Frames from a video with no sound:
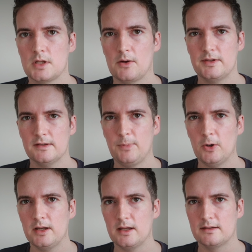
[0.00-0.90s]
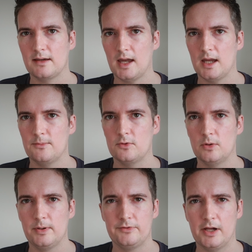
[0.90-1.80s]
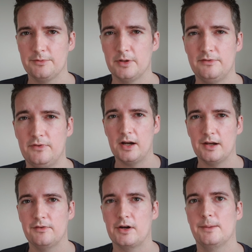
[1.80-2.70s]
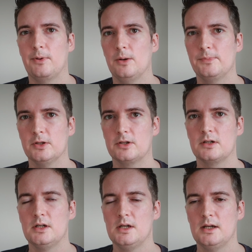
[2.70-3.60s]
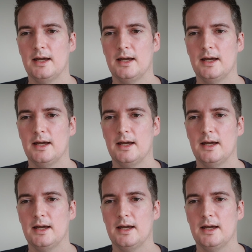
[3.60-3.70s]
Now at this point in time, Ruby on Rails was very, very popular.